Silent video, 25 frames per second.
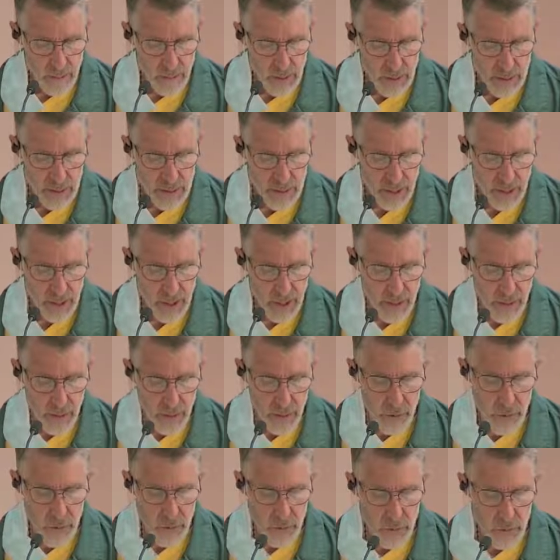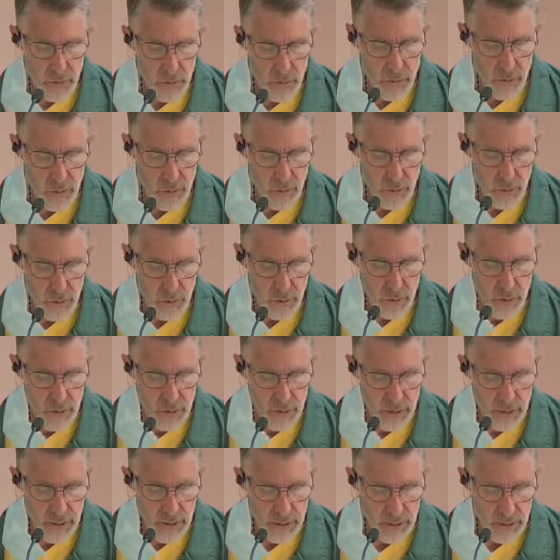Blessed are you, O
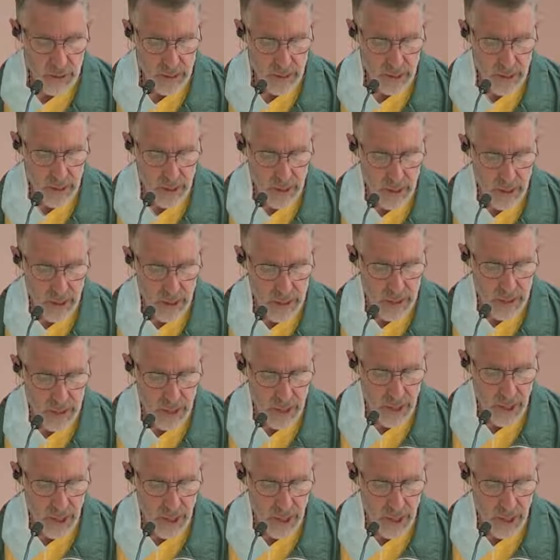Lord, God, the